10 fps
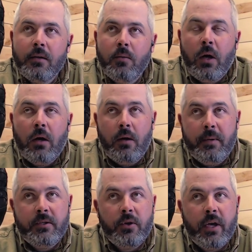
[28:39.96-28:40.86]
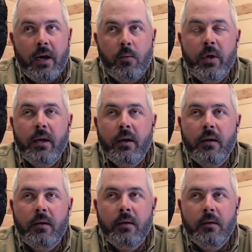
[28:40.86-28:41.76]
Well, I mean, so we
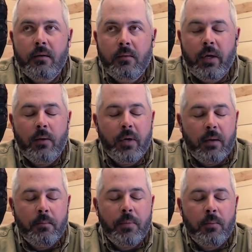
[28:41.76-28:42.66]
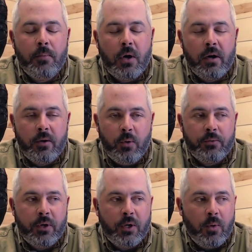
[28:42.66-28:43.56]
get bombarded
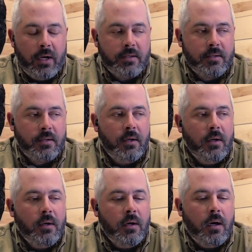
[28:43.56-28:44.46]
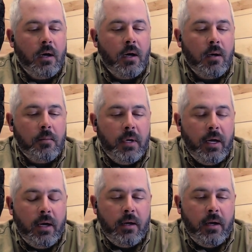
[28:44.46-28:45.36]
with requests, and
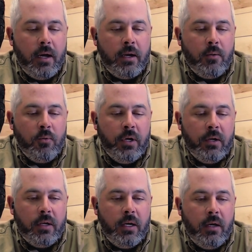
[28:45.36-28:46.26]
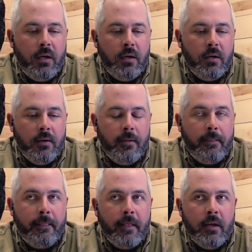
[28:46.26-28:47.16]
it really
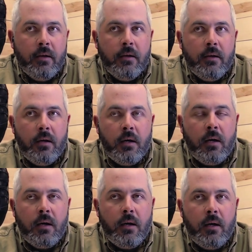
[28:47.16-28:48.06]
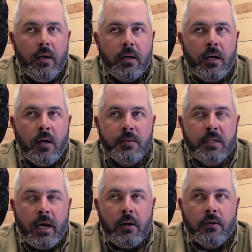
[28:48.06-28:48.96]
it comes
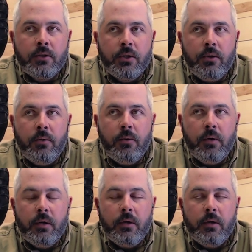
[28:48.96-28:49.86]
down to